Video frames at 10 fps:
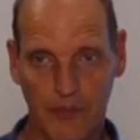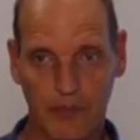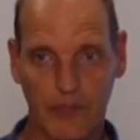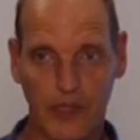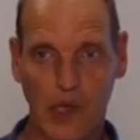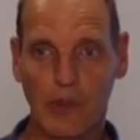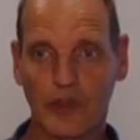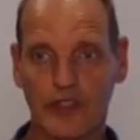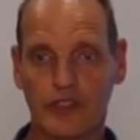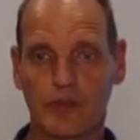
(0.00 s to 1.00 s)
binomial
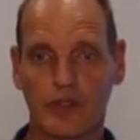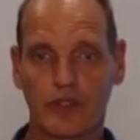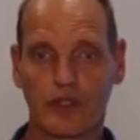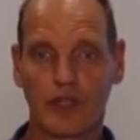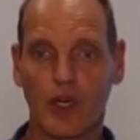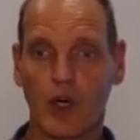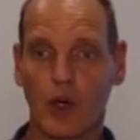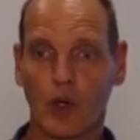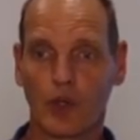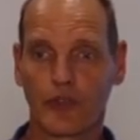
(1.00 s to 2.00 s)
distribution
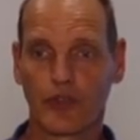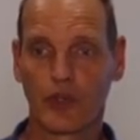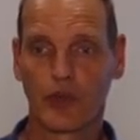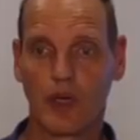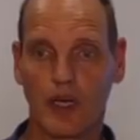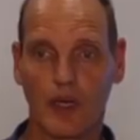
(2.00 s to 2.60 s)
also